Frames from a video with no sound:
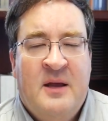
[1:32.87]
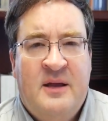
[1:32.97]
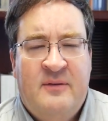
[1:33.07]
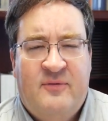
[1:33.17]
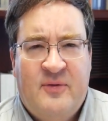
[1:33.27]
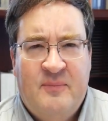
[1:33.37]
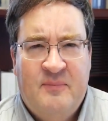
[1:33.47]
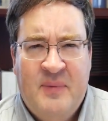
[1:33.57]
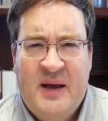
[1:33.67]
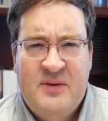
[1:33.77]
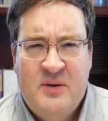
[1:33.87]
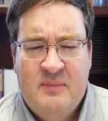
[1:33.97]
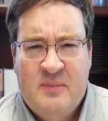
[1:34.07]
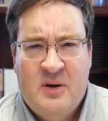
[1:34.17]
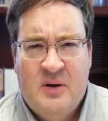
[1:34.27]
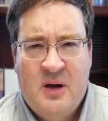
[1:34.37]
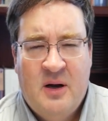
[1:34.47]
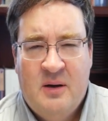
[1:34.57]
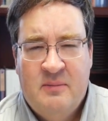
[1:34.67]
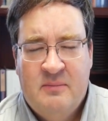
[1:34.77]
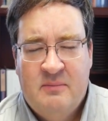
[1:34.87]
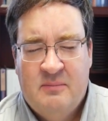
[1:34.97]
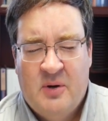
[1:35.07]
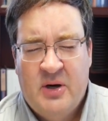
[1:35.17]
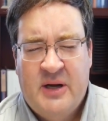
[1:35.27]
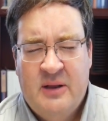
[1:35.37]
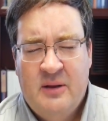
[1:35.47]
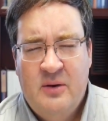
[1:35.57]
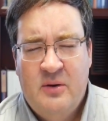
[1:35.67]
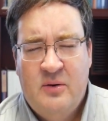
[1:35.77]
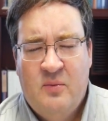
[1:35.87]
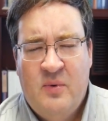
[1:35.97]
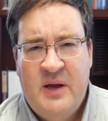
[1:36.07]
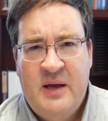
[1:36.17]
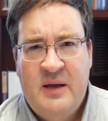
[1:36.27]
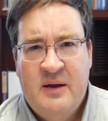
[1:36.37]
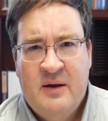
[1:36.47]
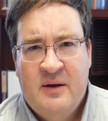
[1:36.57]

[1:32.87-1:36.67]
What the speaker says: And from Matthew and Mark and Luke, we